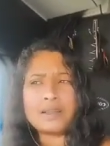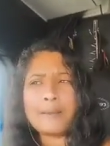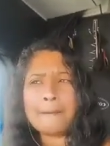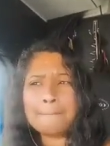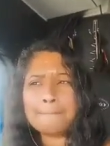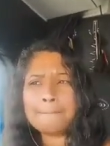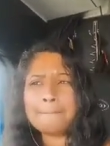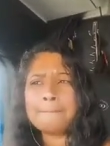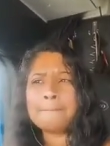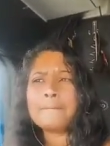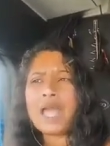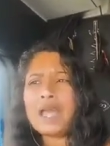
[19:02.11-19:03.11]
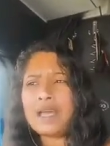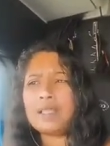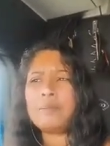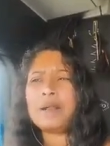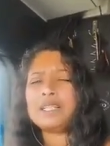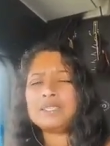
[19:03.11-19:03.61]
And Maldonado
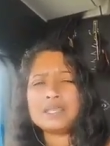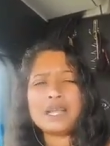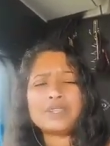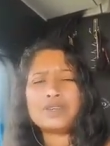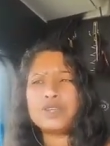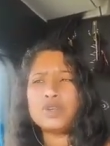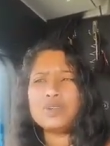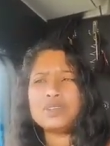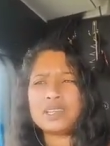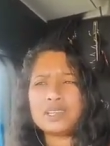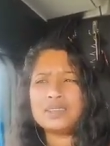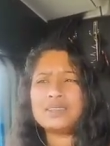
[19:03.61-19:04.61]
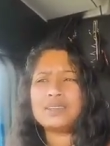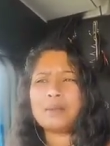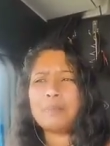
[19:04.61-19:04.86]
uses Pequeño's